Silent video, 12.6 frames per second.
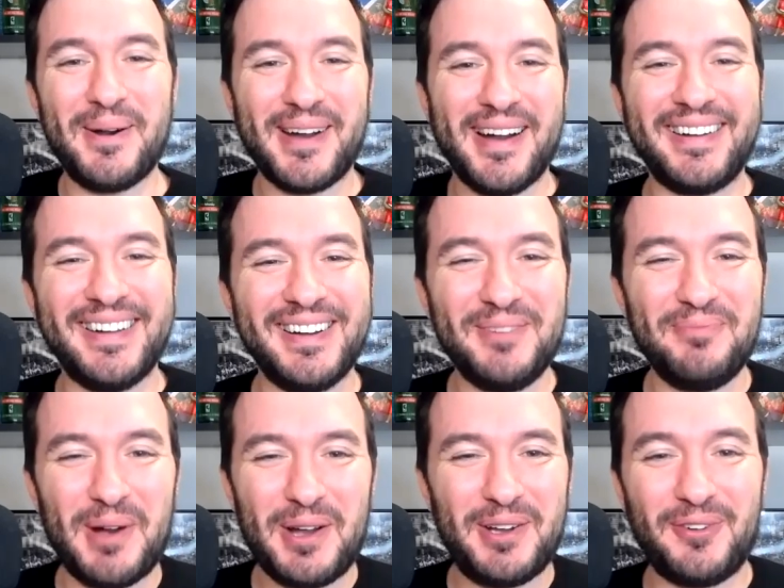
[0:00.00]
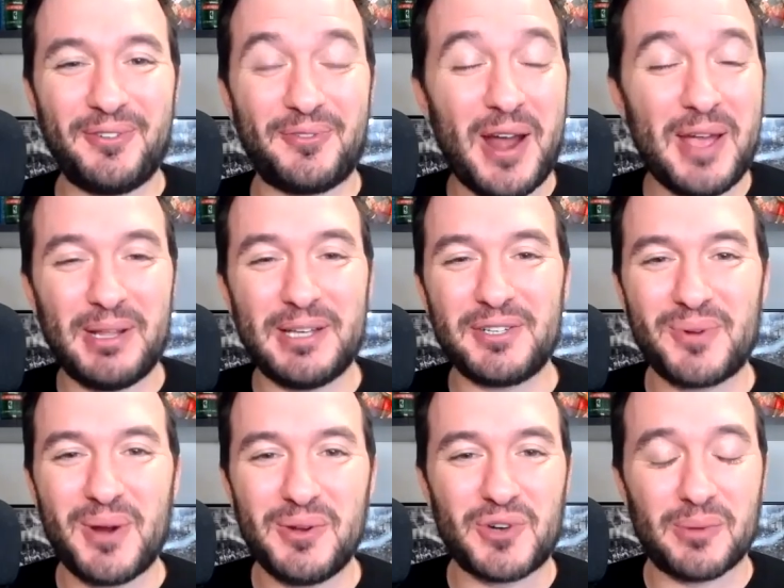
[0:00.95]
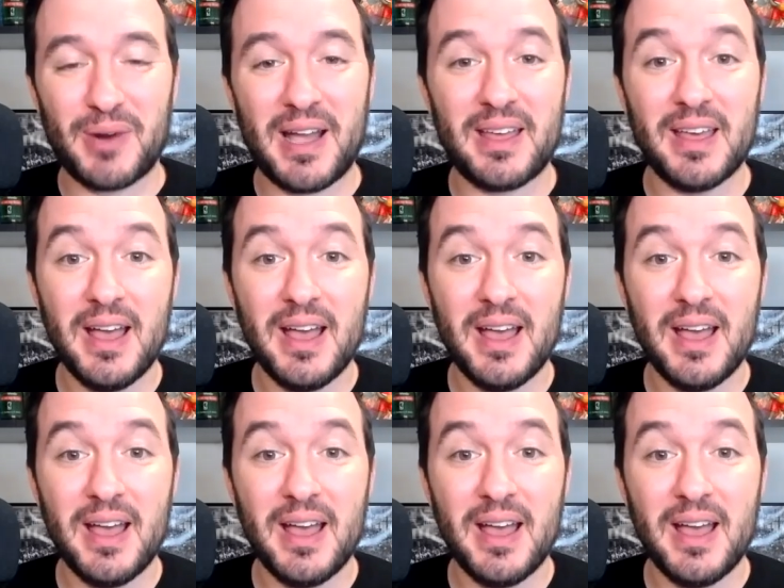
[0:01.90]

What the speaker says: a good, great Blazers road trip, right?